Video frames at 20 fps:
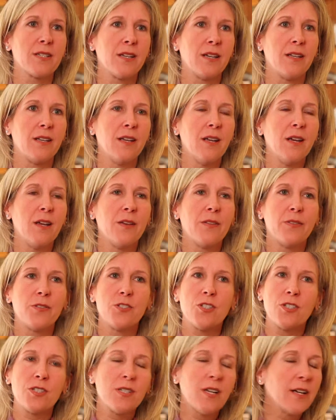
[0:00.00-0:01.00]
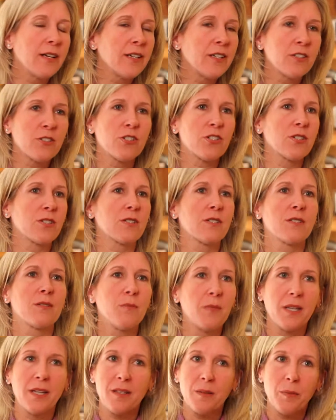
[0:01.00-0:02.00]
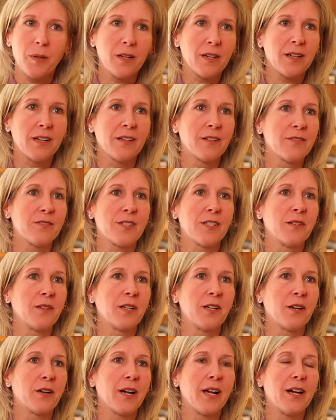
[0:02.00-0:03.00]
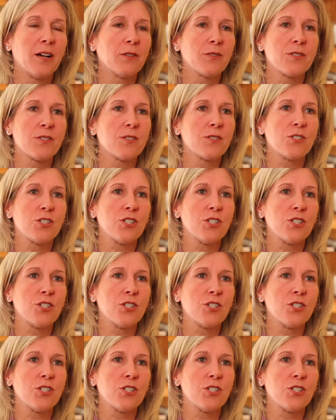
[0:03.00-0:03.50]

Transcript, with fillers: And she's not here just to make a buck out of selling our house,